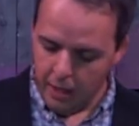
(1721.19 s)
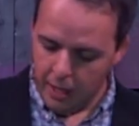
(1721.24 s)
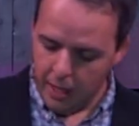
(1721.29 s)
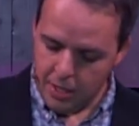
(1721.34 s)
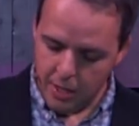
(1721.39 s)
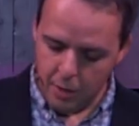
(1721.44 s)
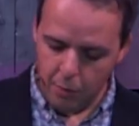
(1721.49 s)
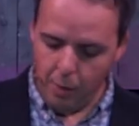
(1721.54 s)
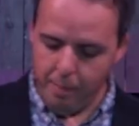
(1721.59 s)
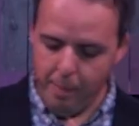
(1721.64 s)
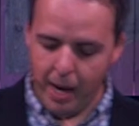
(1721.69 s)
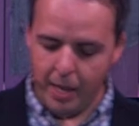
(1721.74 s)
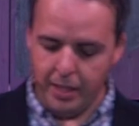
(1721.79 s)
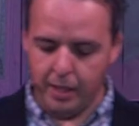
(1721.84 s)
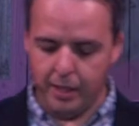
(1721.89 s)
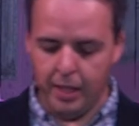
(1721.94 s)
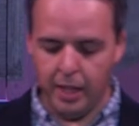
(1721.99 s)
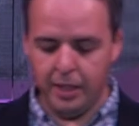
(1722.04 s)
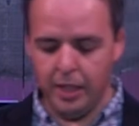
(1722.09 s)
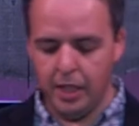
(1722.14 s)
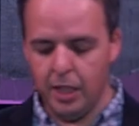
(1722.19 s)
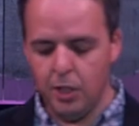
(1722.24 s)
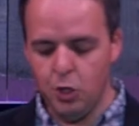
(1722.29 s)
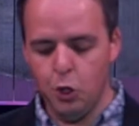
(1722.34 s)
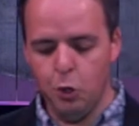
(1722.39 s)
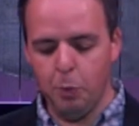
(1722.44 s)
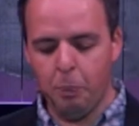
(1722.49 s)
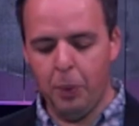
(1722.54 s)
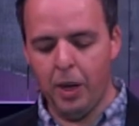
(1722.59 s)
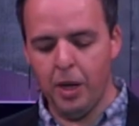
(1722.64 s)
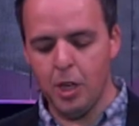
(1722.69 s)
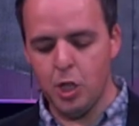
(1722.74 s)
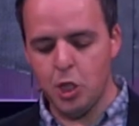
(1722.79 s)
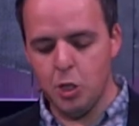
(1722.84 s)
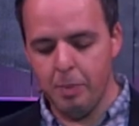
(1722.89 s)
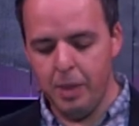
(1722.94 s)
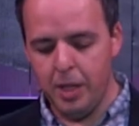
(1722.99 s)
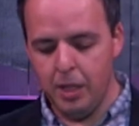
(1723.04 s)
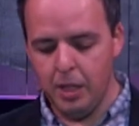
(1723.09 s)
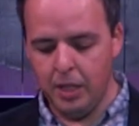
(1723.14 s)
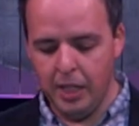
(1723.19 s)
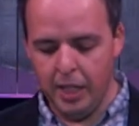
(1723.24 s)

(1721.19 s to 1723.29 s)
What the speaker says: It's a reminder that the undue punishment,